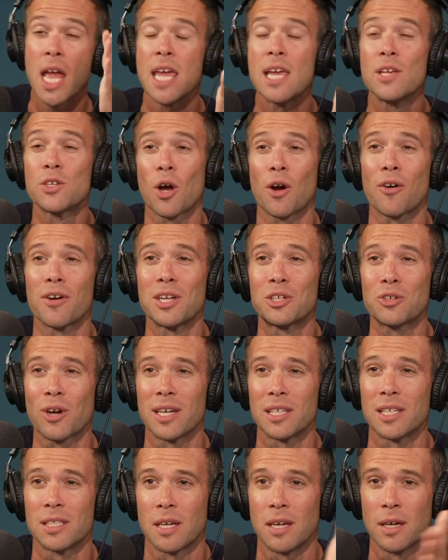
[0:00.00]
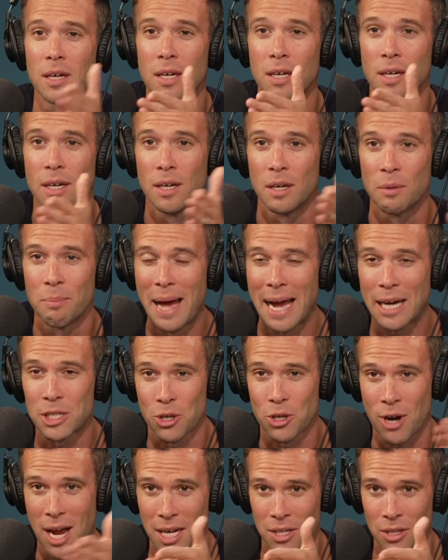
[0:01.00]
He's already trying to
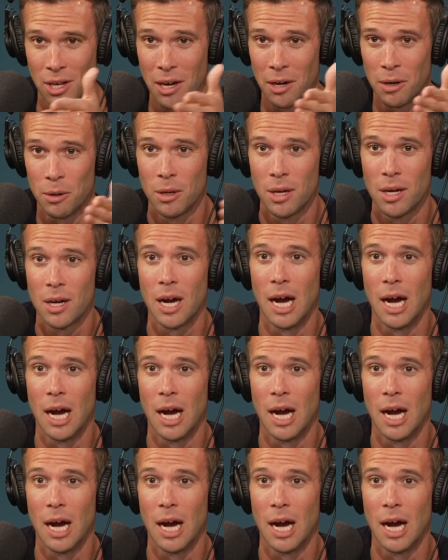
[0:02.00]
backtrack though.